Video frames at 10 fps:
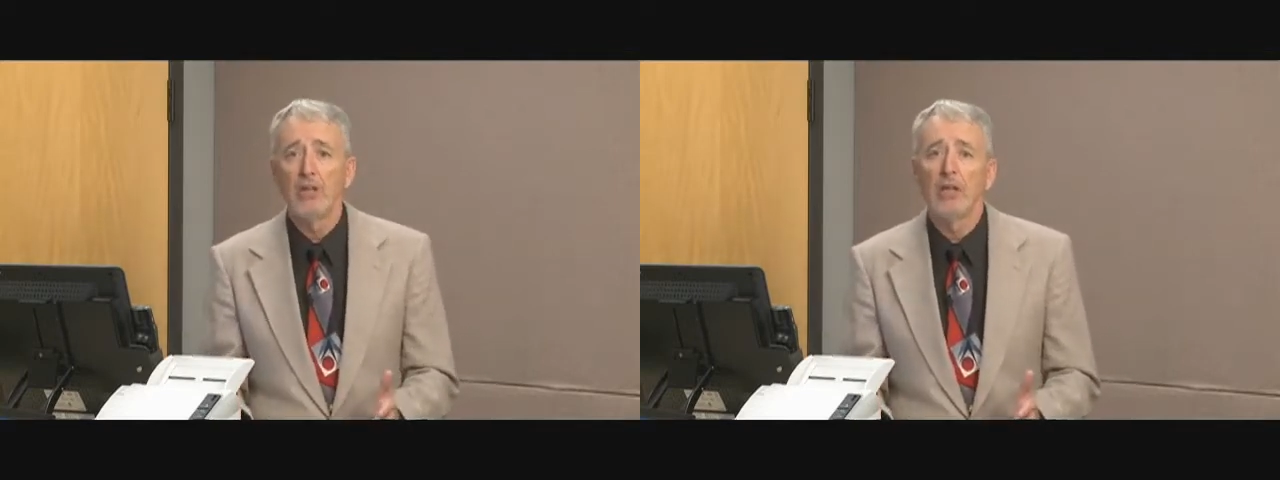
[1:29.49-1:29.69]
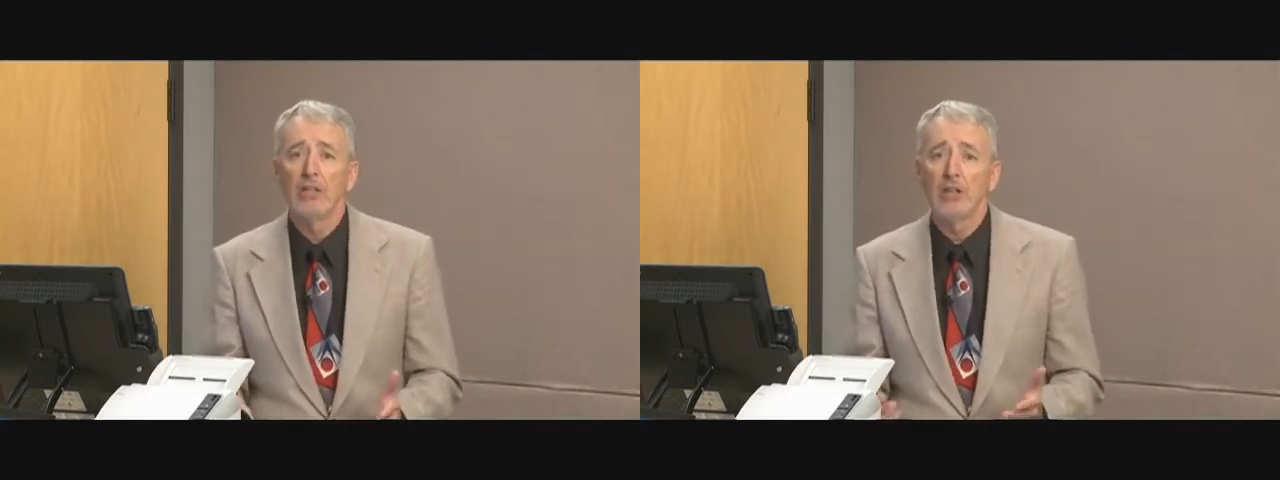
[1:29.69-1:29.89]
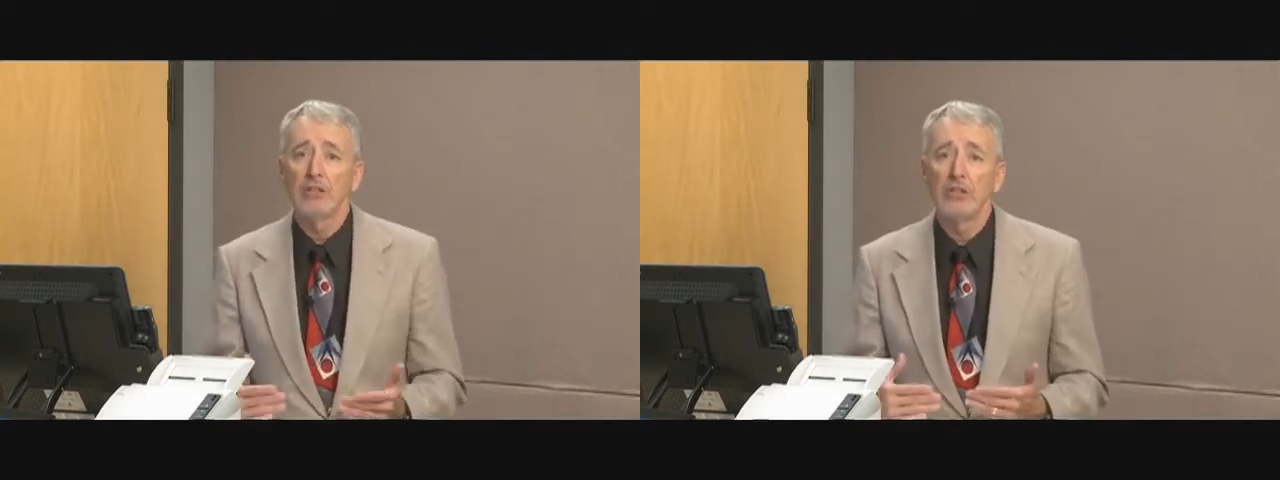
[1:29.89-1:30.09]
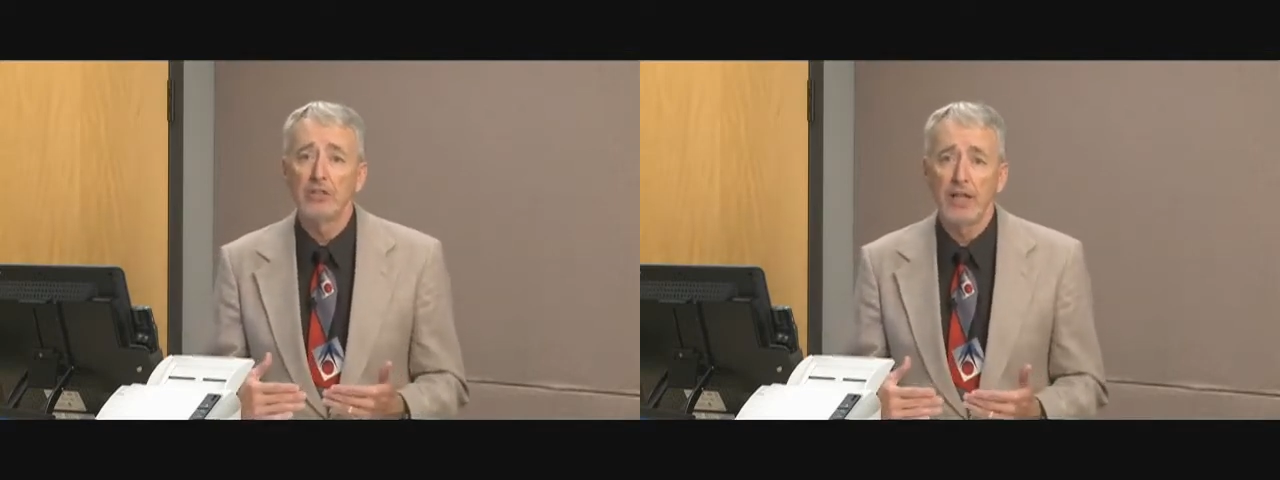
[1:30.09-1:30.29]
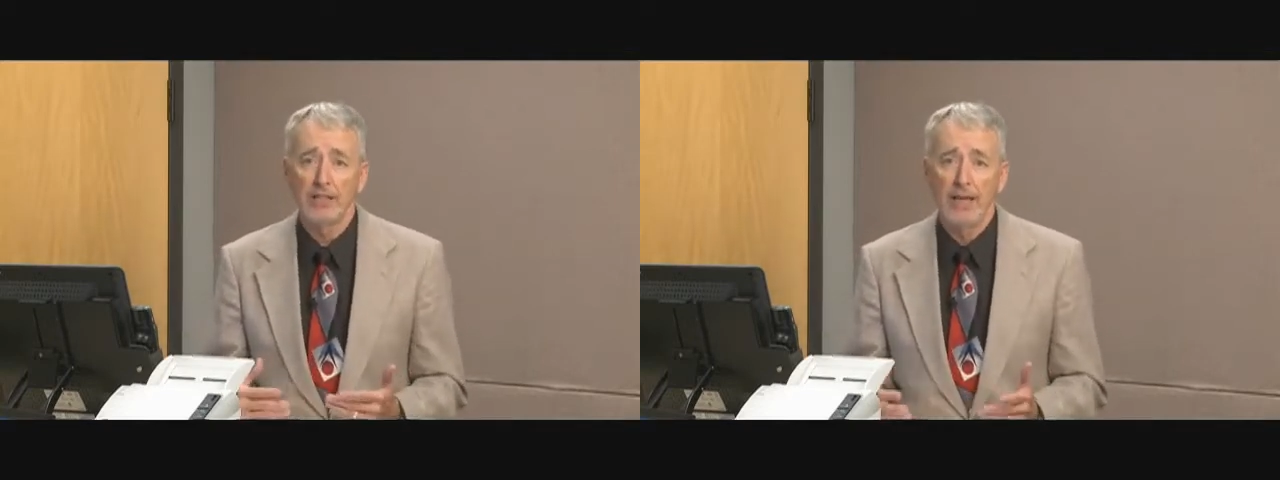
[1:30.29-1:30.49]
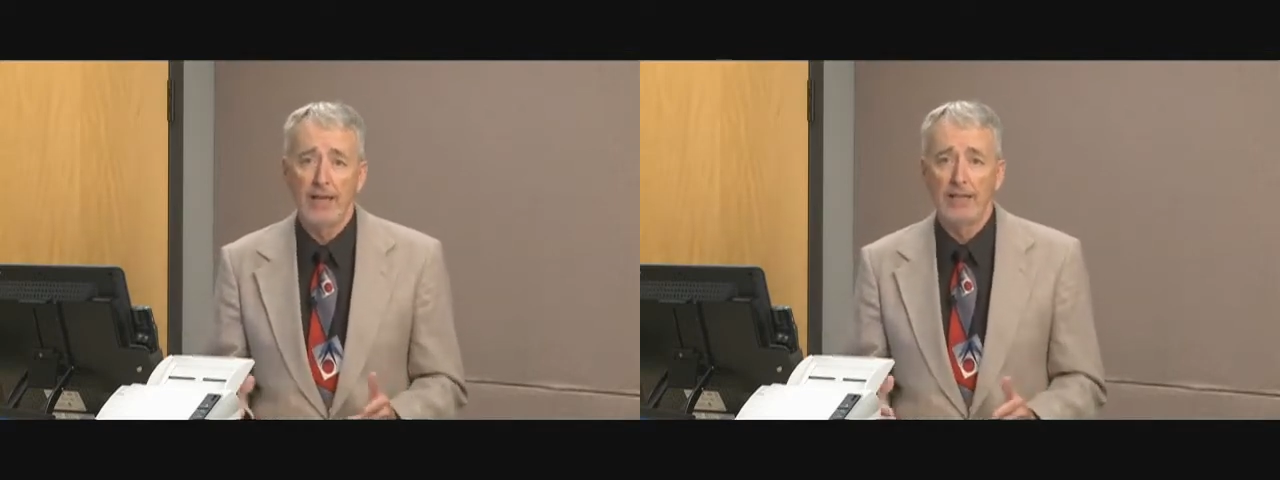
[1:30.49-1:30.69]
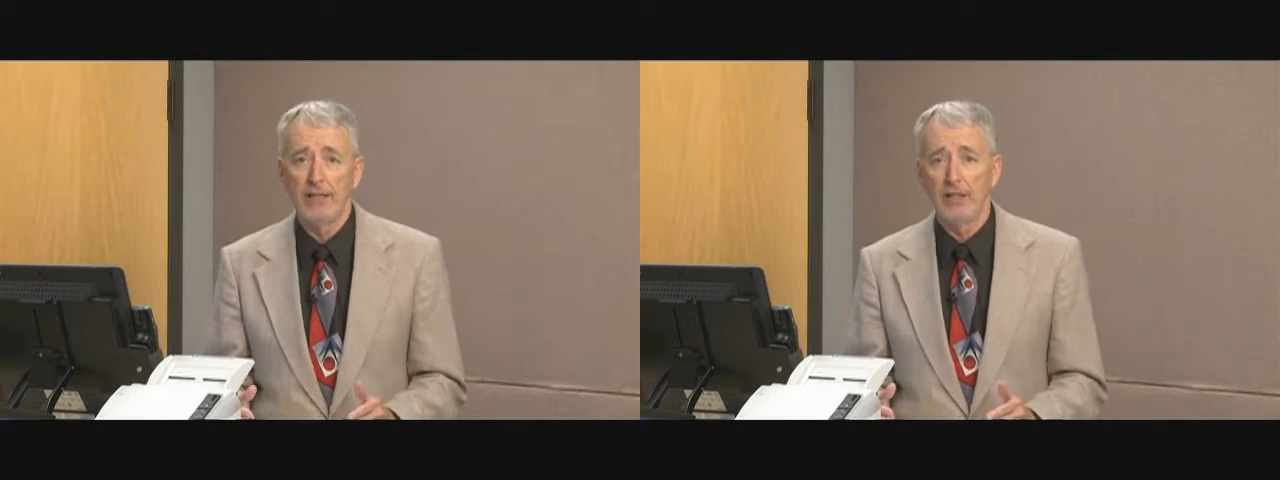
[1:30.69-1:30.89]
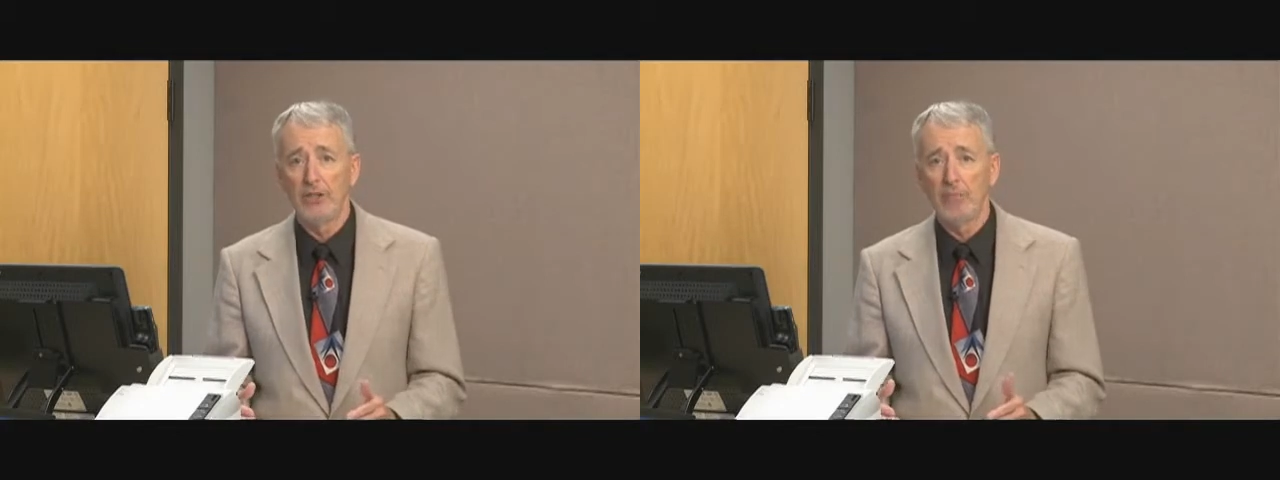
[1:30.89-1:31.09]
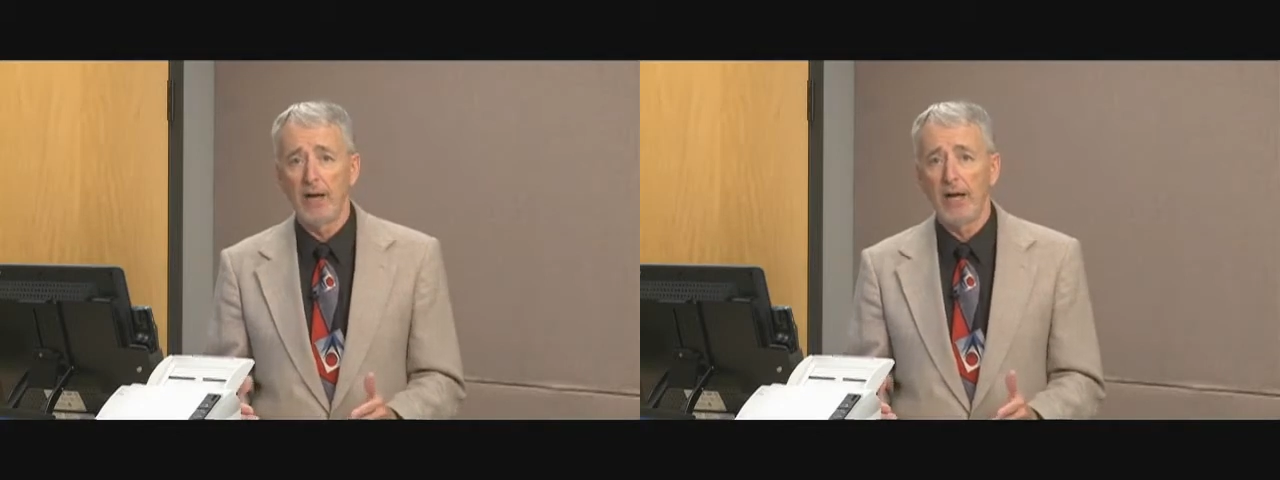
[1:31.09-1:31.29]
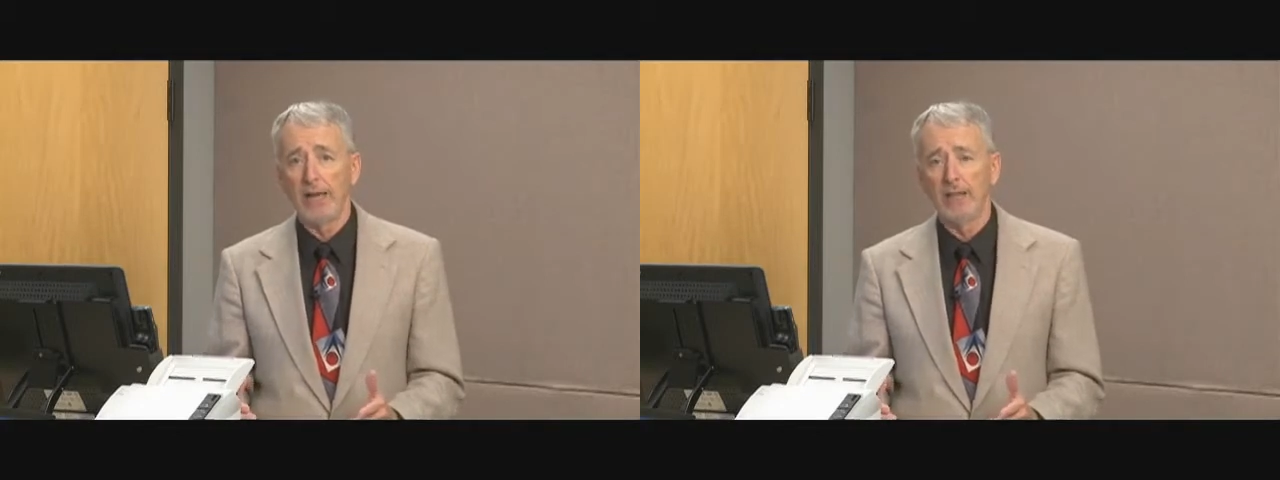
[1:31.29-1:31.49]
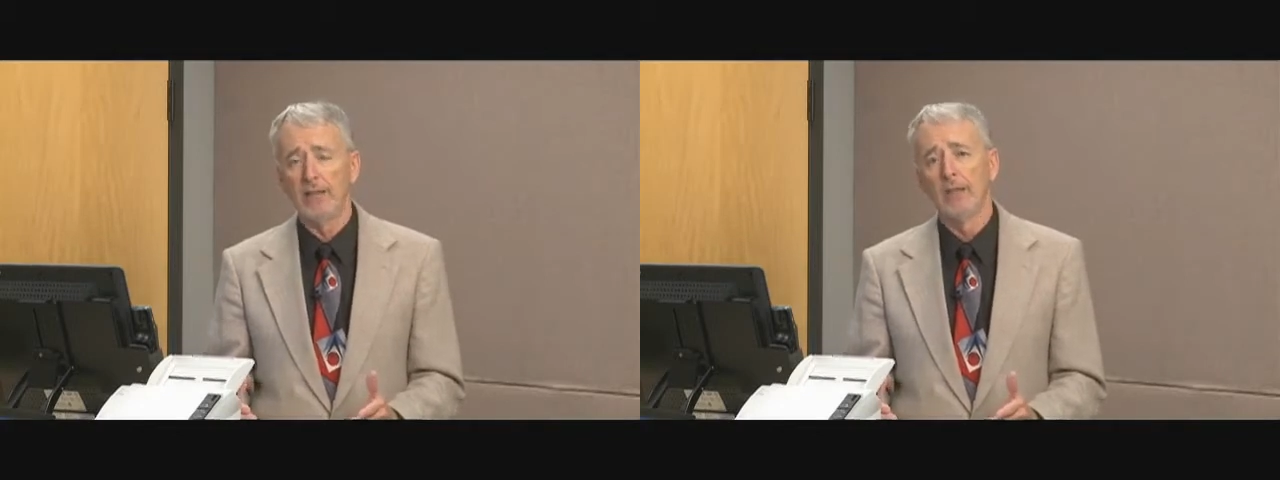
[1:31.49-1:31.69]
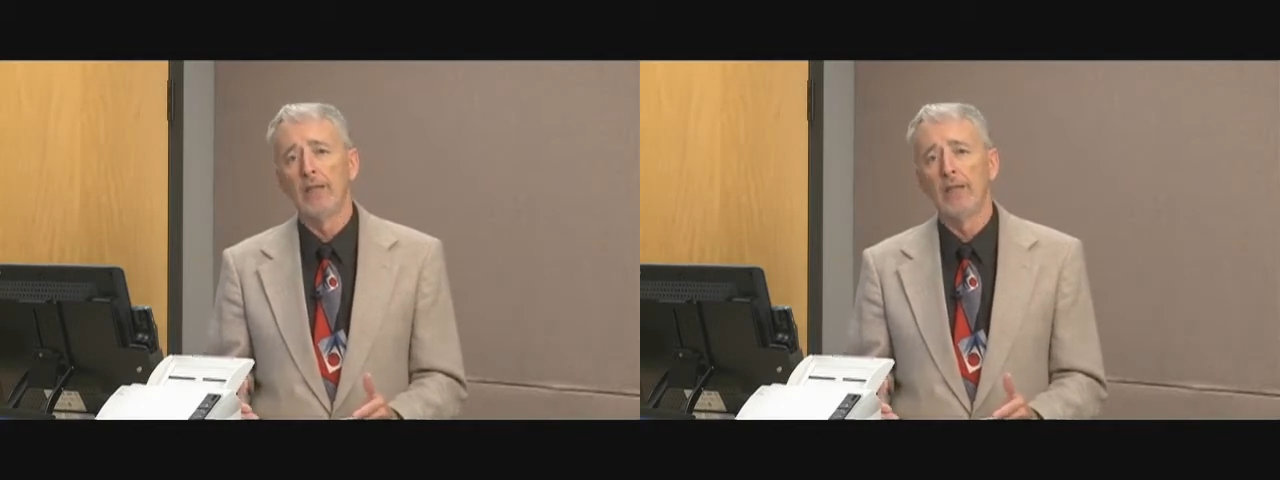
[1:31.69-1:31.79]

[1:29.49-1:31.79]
it doesn't stick to anything in your mind.